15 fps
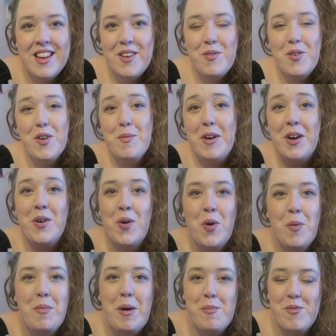One of my
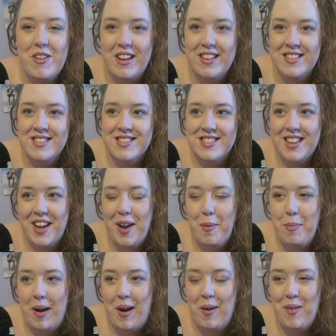core memories
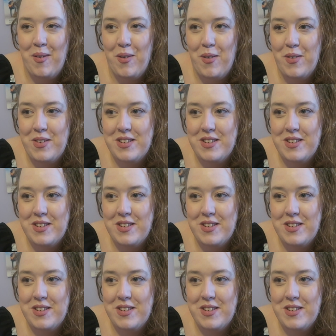about